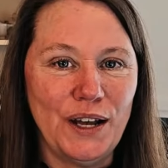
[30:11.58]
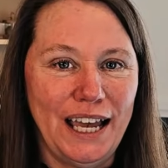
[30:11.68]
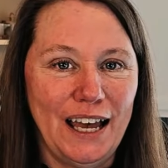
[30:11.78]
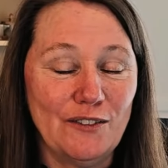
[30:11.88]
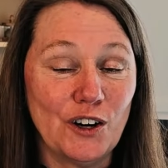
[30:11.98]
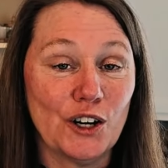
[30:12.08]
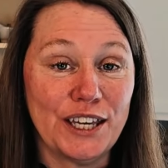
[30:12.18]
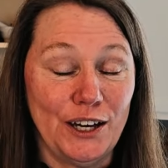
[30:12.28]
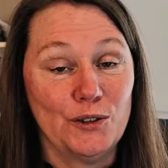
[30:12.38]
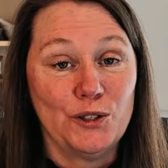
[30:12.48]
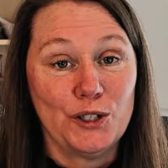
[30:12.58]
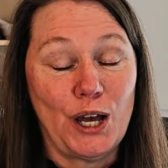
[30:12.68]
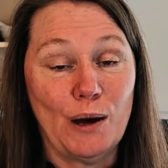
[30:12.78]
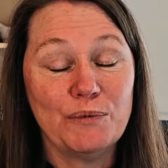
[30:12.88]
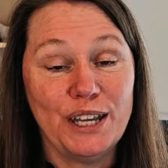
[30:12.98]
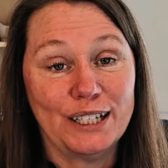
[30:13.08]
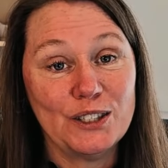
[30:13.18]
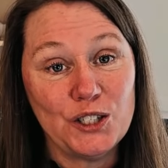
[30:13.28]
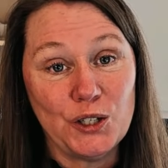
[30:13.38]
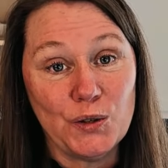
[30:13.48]
have our countertop
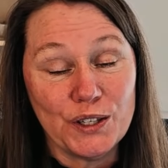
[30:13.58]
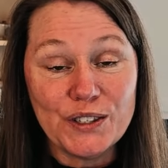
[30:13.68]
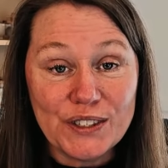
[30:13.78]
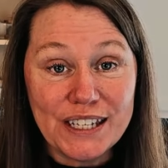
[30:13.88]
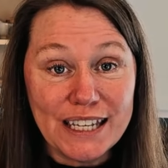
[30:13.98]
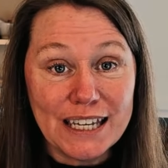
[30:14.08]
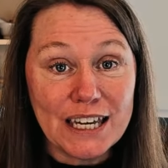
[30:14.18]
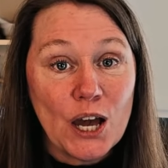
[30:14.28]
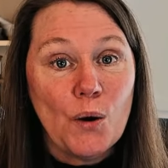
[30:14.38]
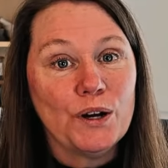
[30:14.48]
next to the sink,